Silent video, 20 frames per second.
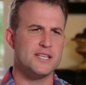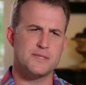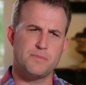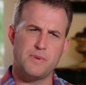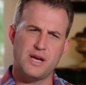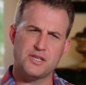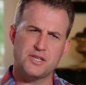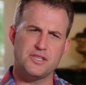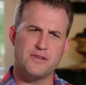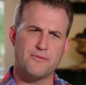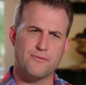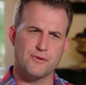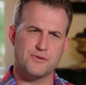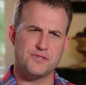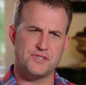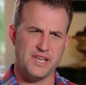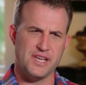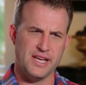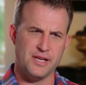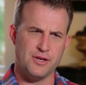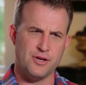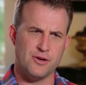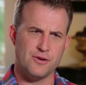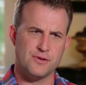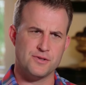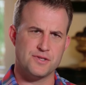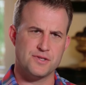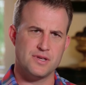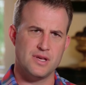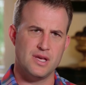especially for
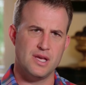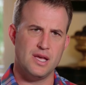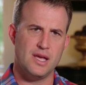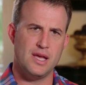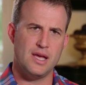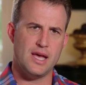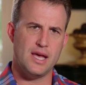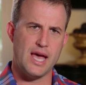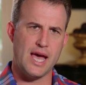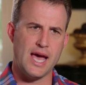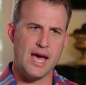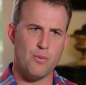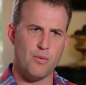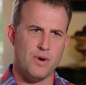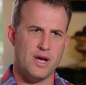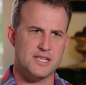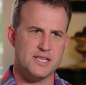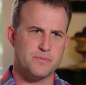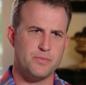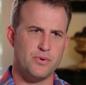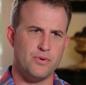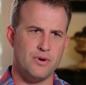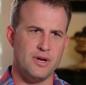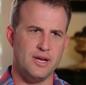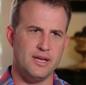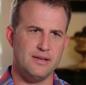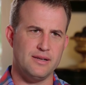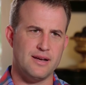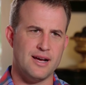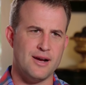seniors at West
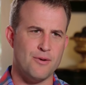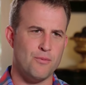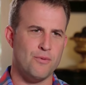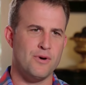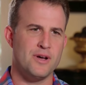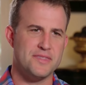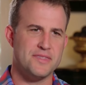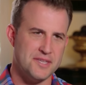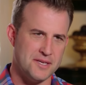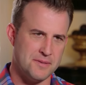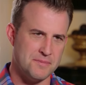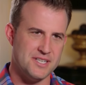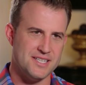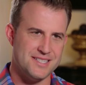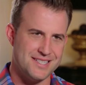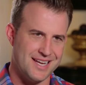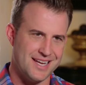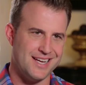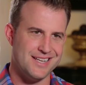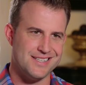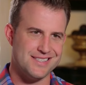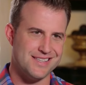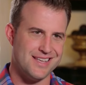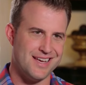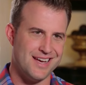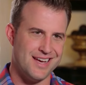Point, I want them to taste